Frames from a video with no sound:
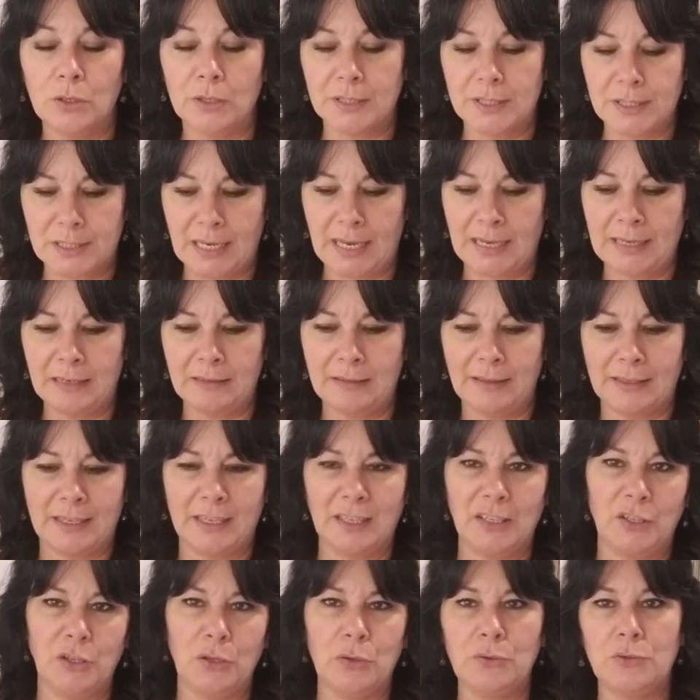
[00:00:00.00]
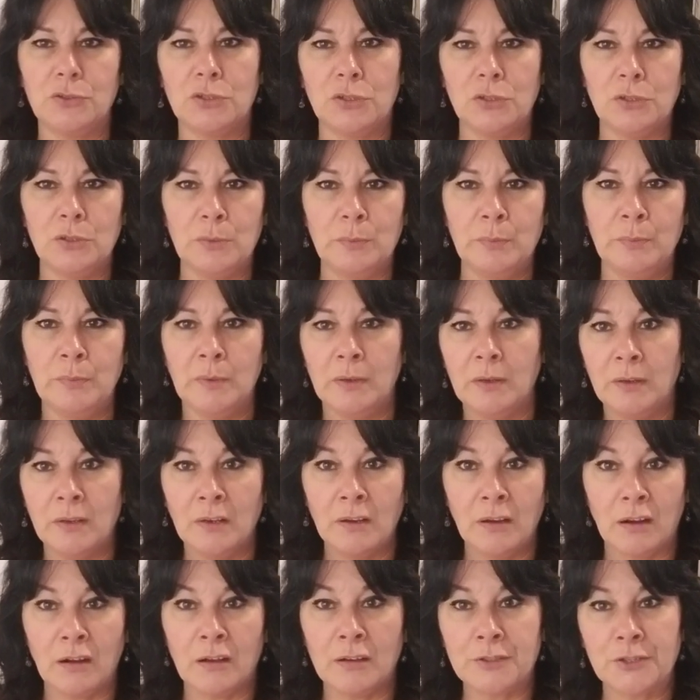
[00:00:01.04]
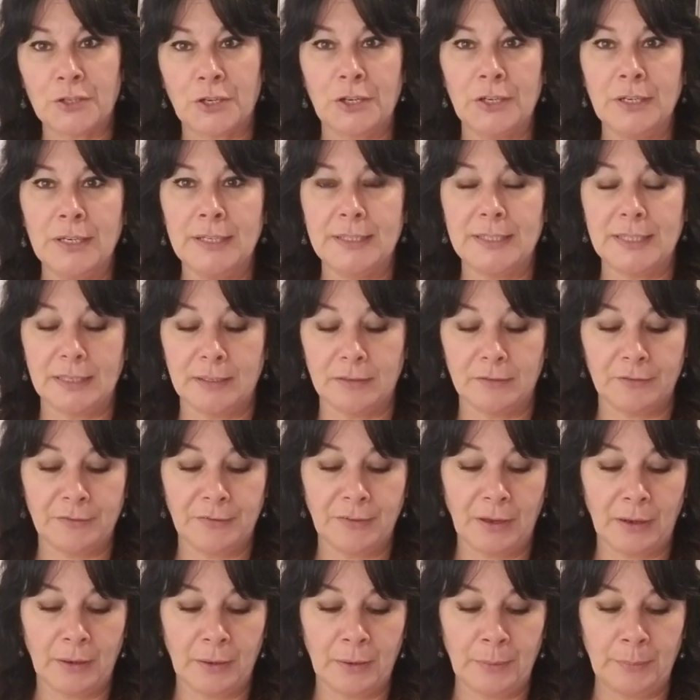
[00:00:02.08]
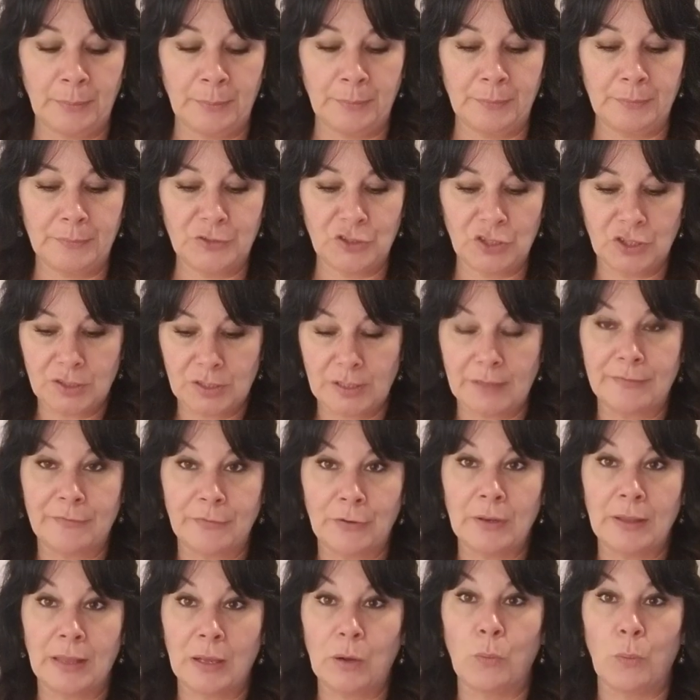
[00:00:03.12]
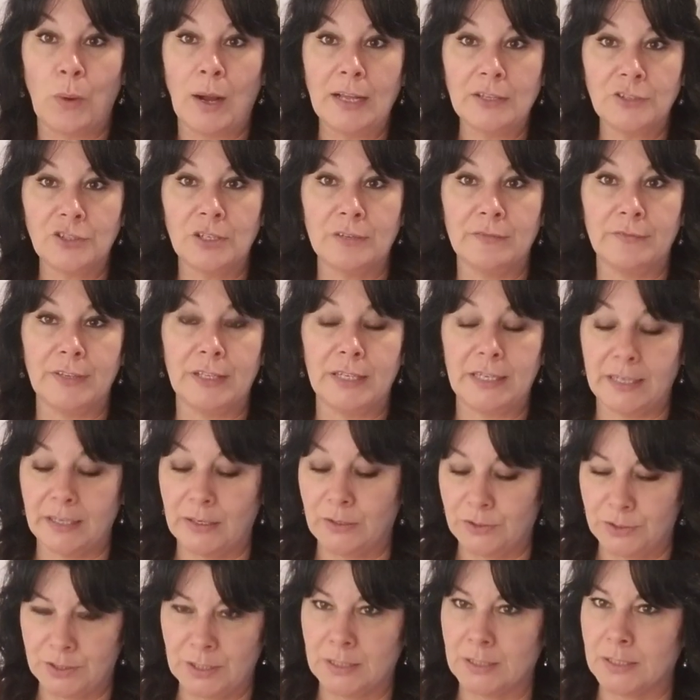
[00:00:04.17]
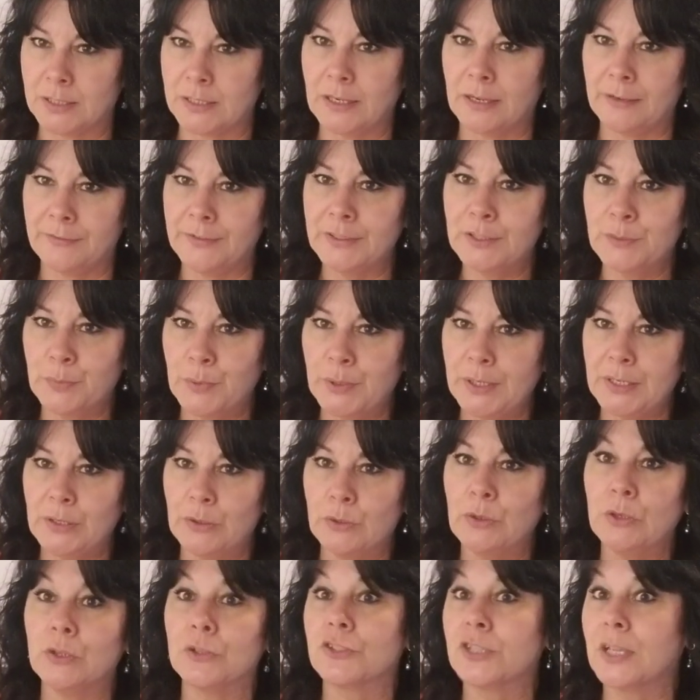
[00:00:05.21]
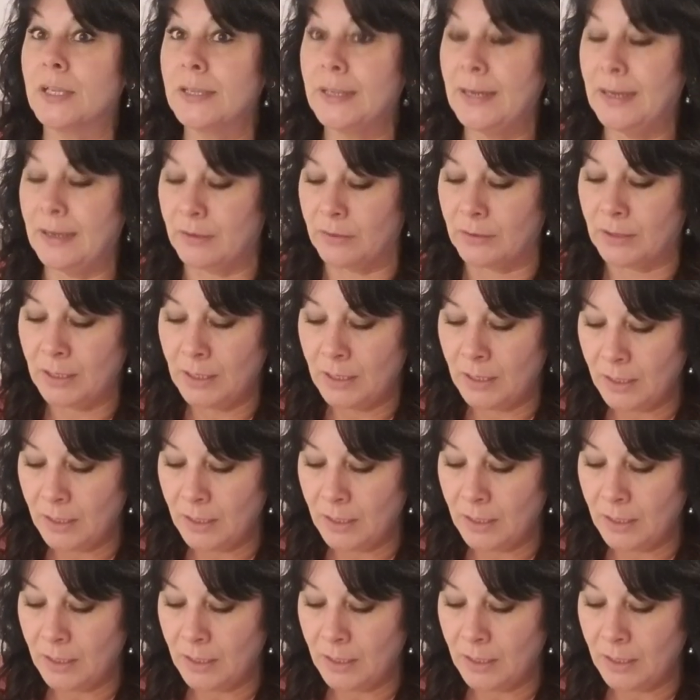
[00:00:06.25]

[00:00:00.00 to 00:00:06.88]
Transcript: It's kind of like a YouTube alternative um, just for like watching videos and stuff. It's pretty cool. Check it out.